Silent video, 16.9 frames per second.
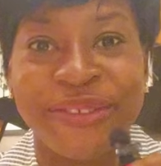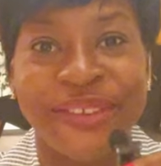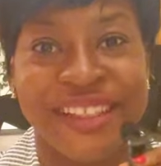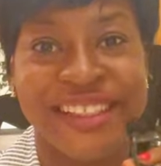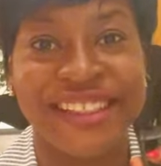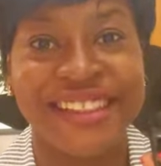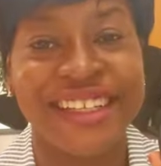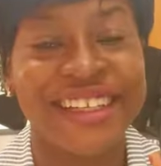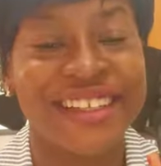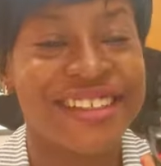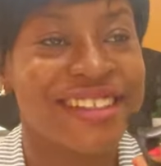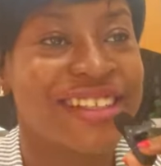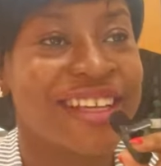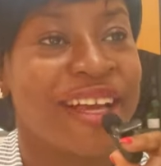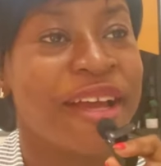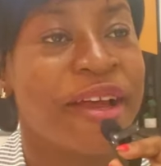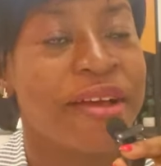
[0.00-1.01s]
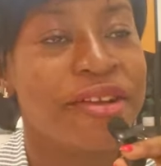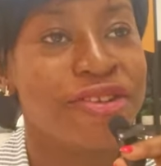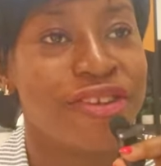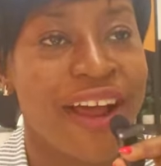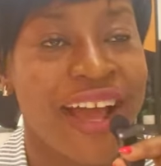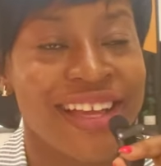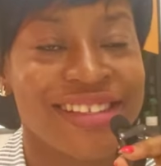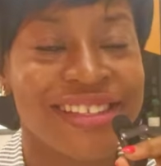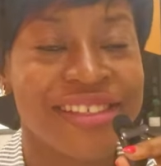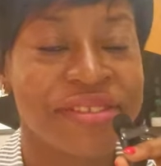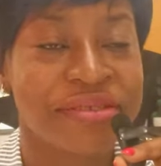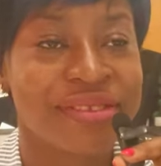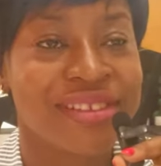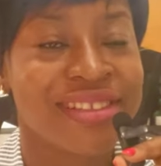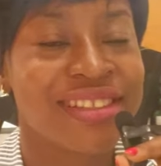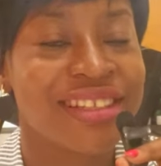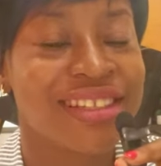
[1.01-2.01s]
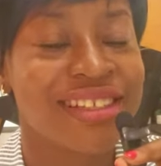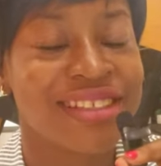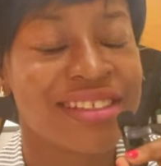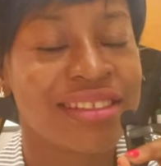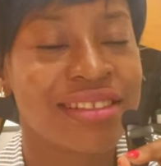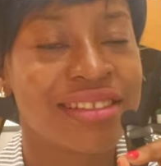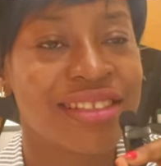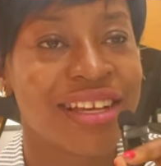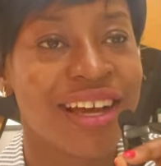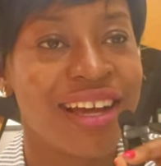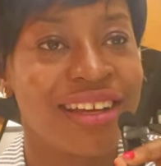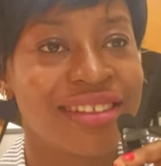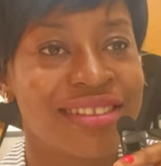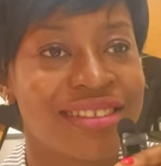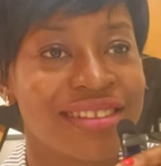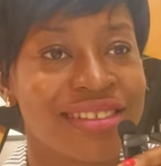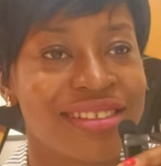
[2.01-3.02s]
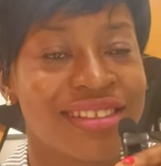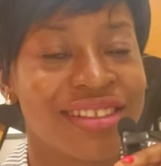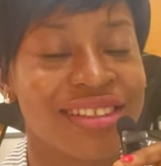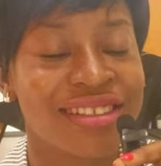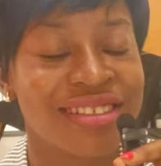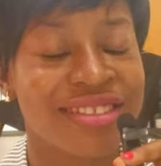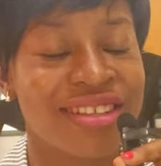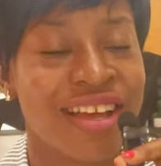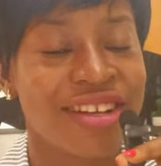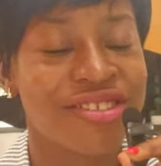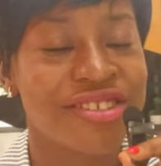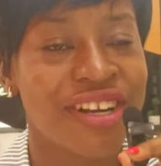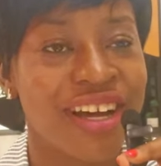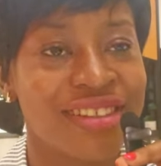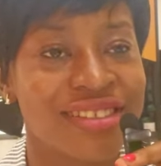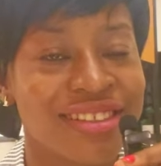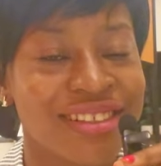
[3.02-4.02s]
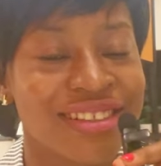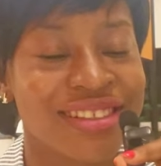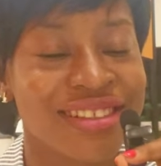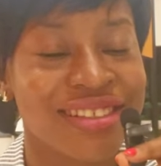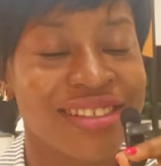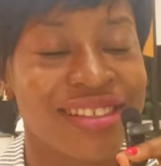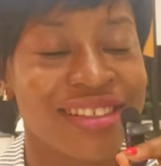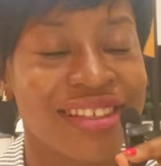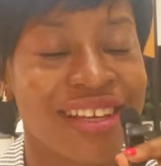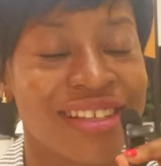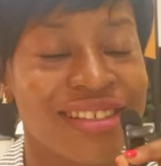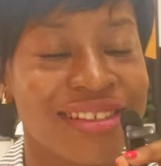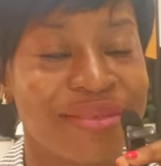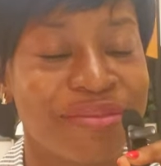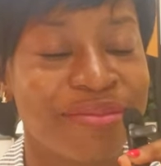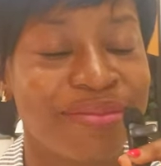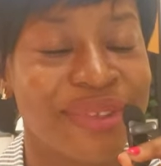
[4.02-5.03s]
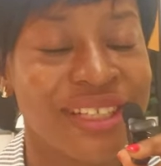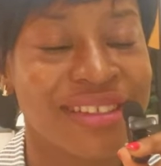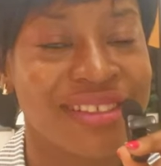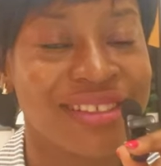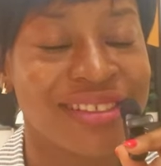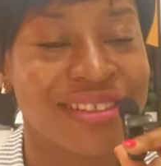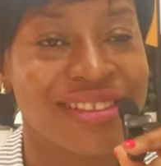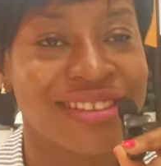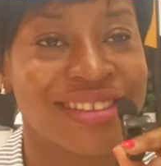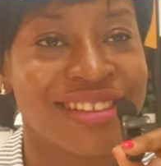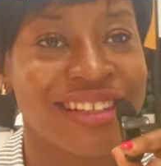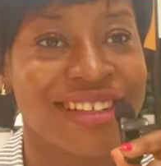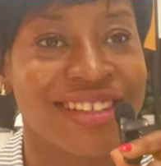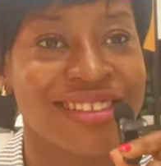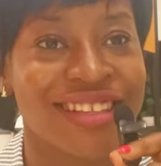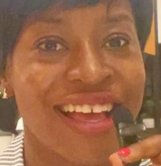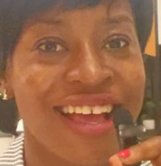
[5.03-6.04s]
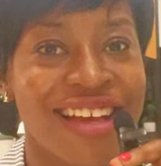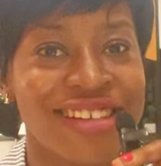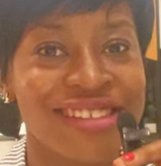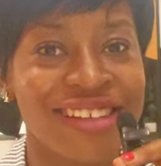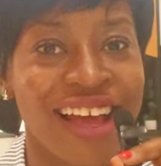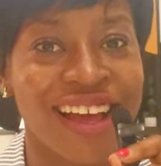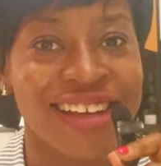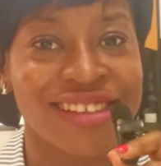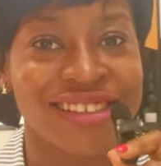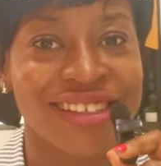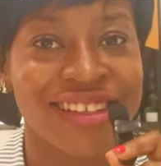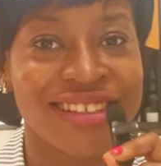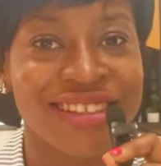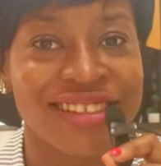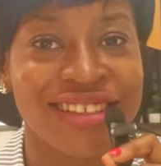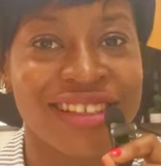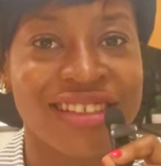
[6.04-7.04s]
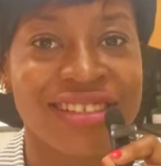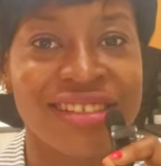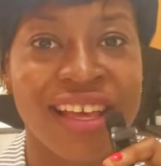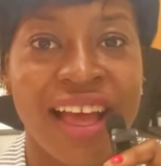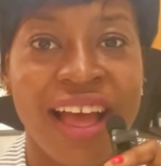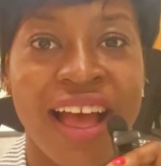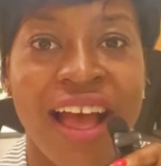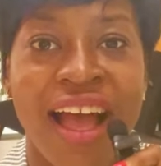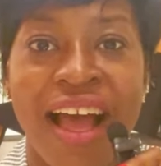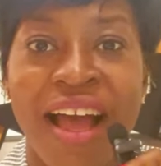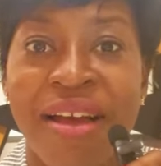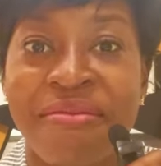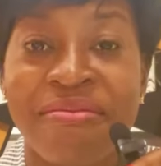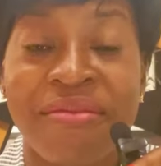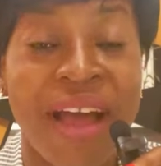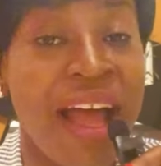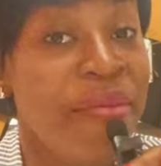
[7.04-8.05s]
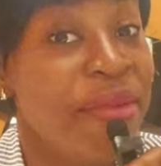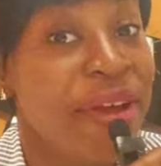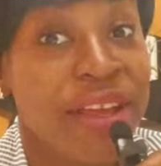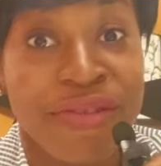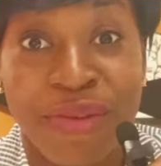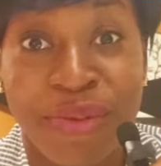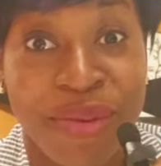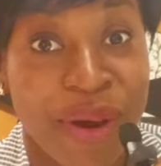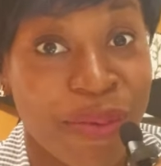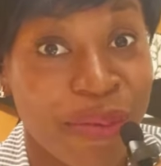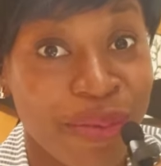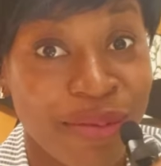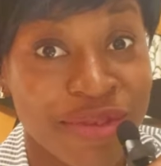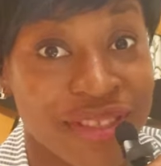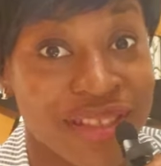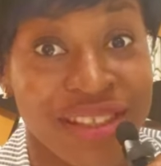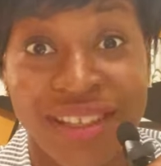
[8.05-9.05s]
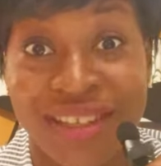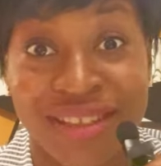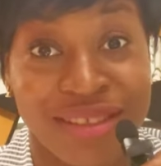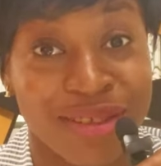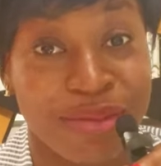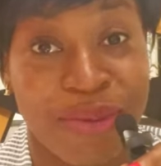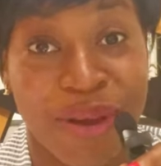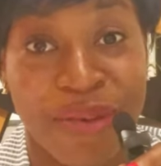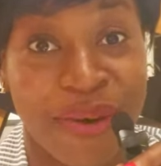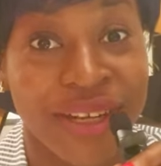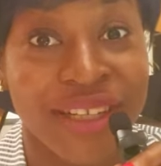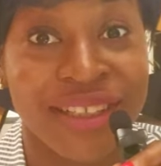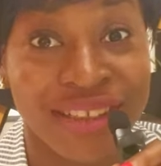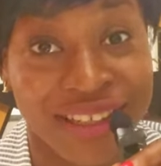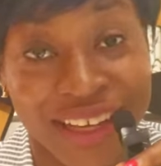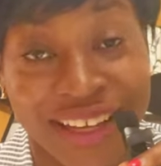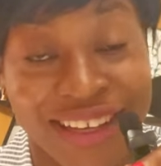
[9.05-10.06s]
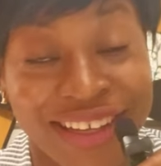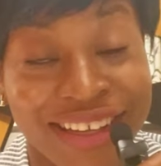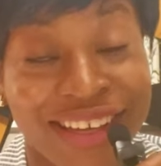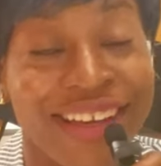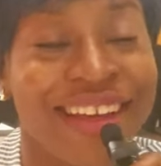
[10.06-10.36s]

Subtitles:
with a sneakers. Dress, sneakers, skirts, sneakers, trousers, sneakers, blazers, sneakers, jacket, sneakers. I might even wear sneakers on my wedding day.